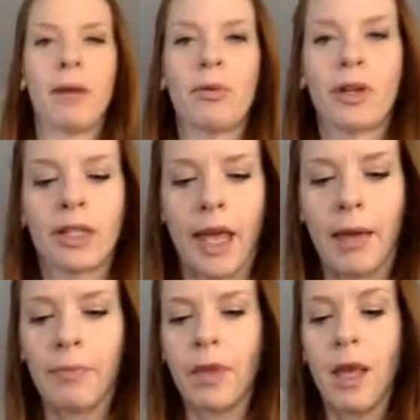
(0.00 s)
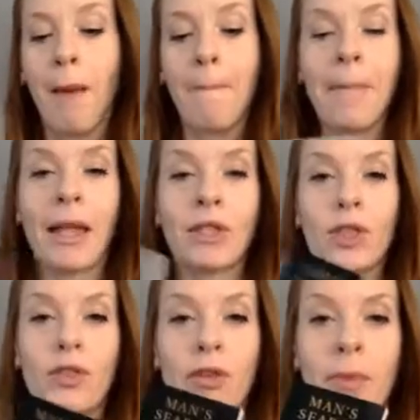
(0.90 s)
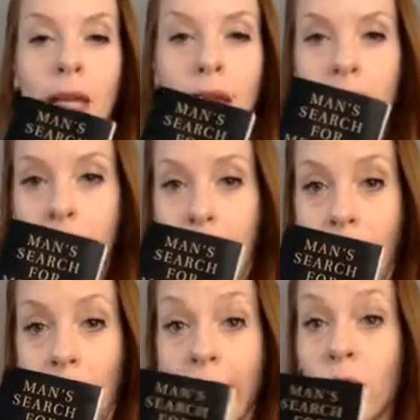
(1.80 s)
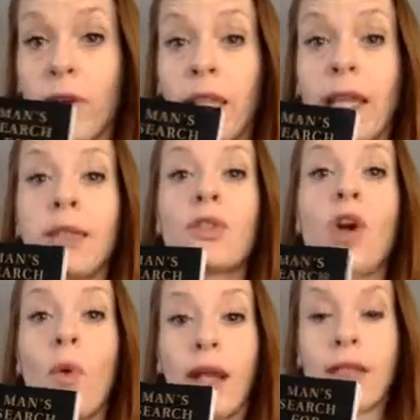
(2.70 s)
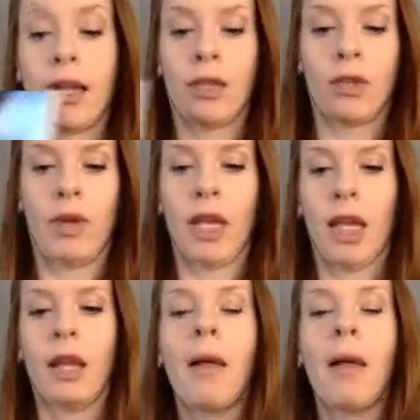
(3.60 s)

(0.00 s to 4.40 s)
My books came. Man Search for Meaning. Can't wait to read this. So excited to read it.